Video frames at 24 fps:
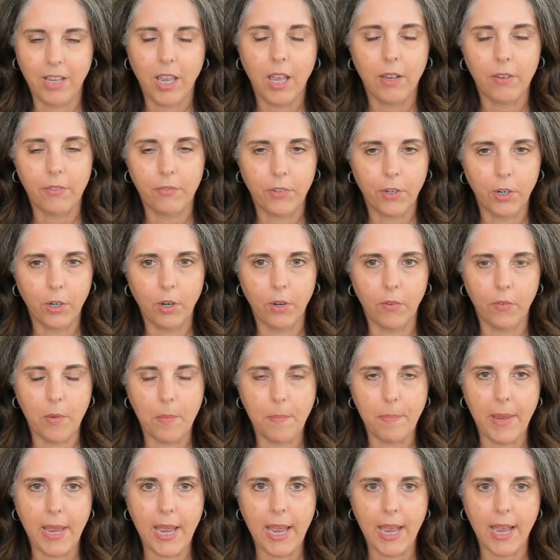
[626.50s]
a
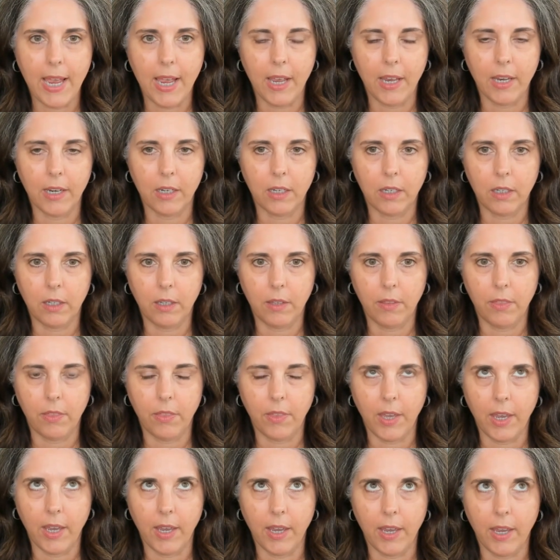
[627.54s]
bag
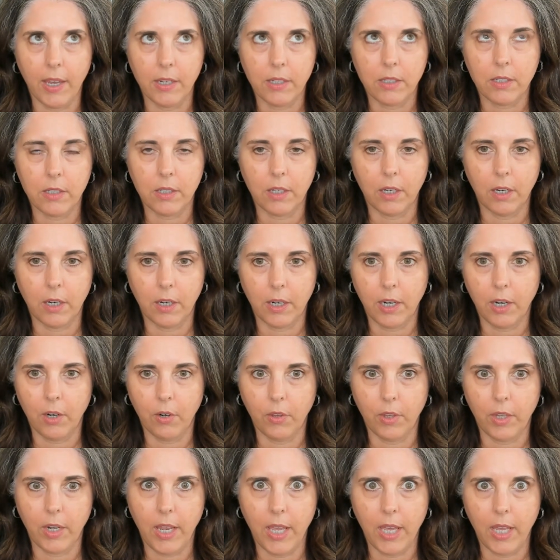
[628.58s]
that
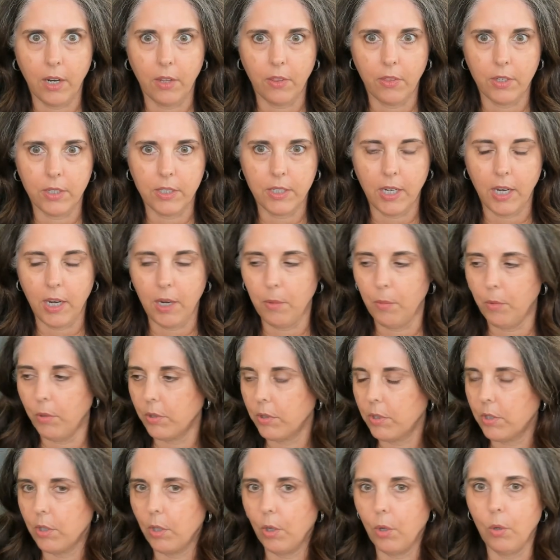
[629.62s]
Carolyn had on the table.
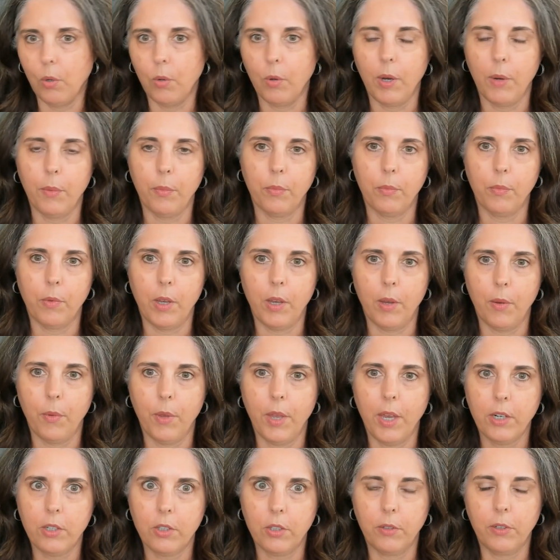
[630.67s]
So I will
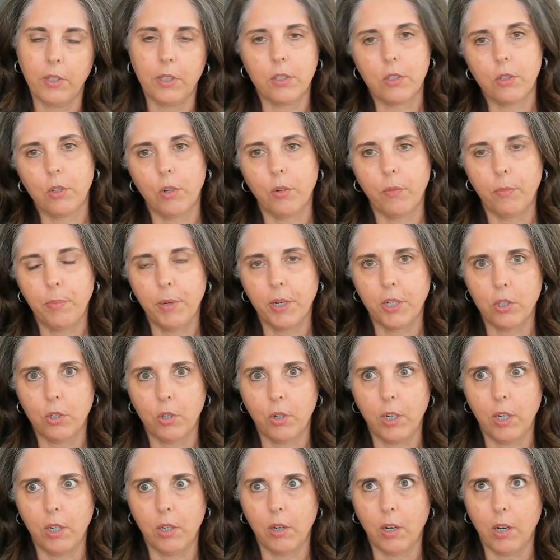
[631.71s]
actually insert a picture
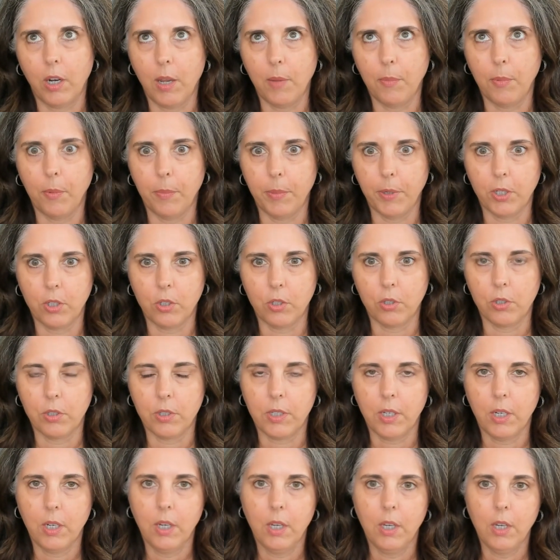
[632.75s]
here and a couple pictures.
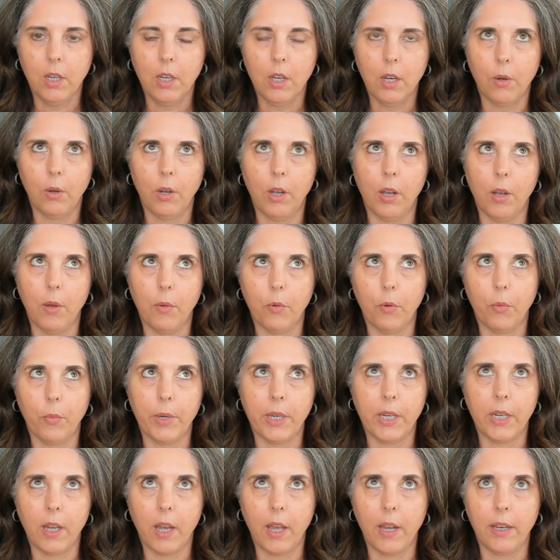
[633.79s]
When we
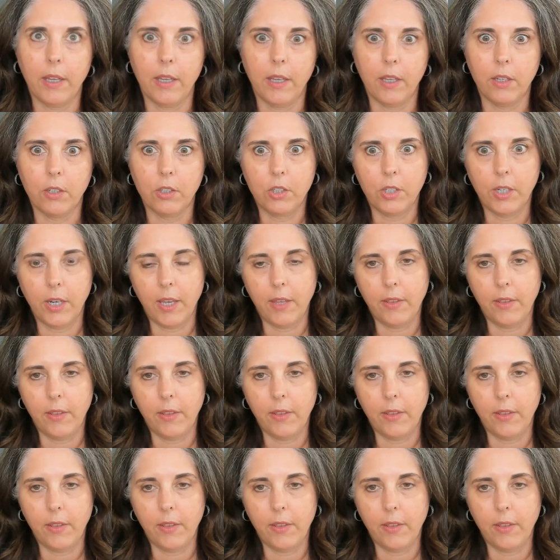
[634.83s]
got in, they